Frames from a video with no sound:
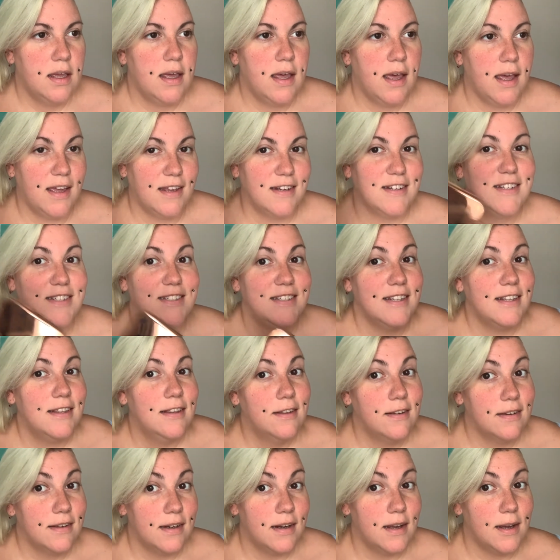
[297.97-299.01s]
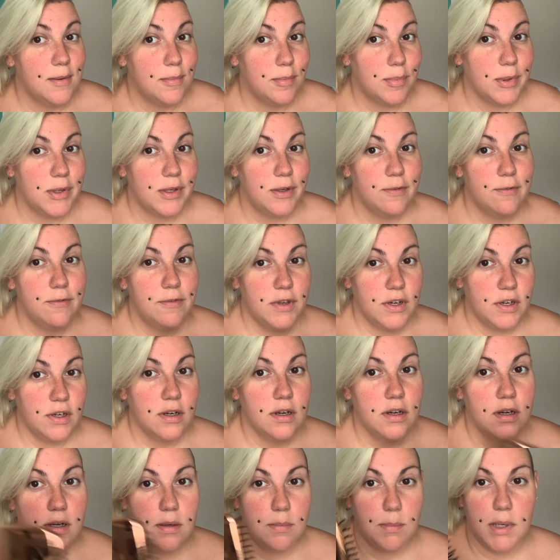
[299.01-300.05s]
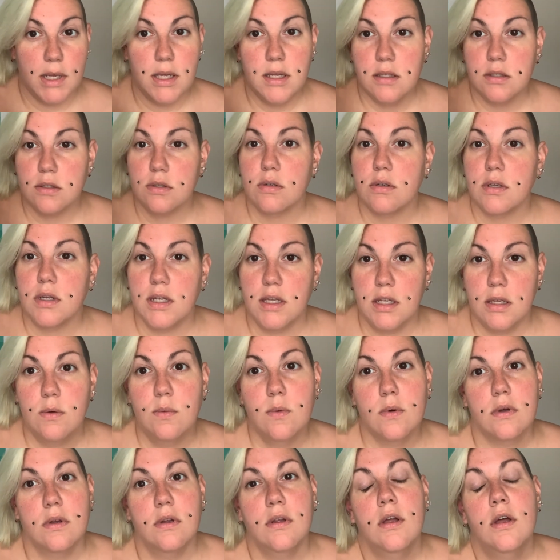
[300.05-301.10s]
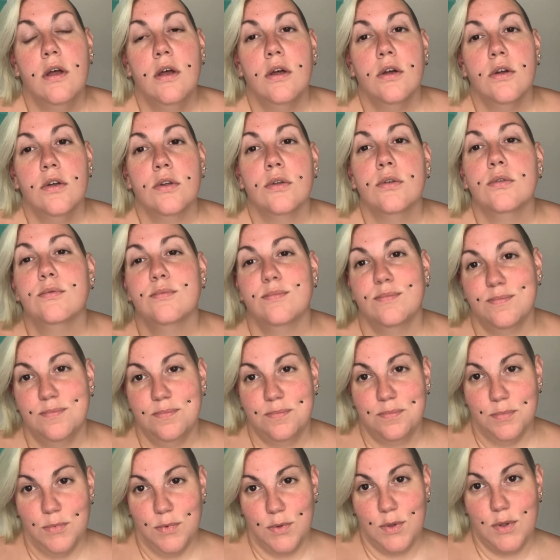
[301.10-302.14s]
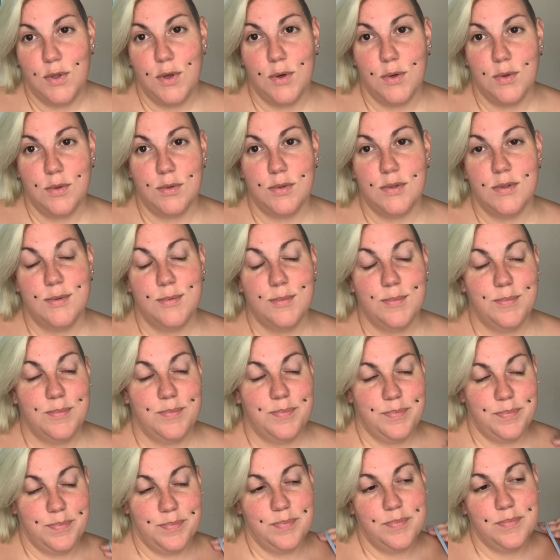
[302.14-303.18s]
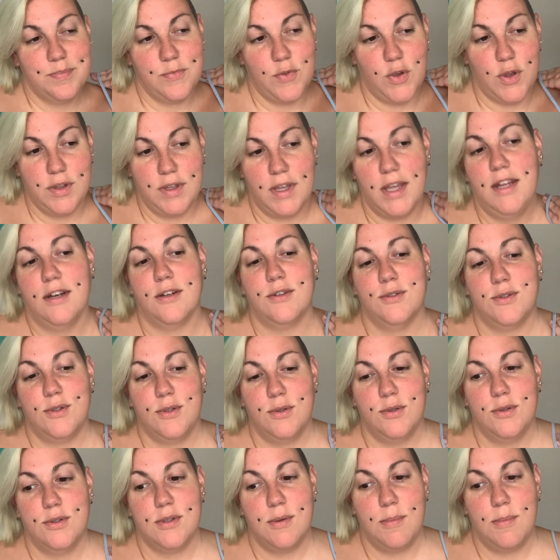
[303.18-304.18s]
And I did look it up vinegar and baking soda equal those volcanoes you used to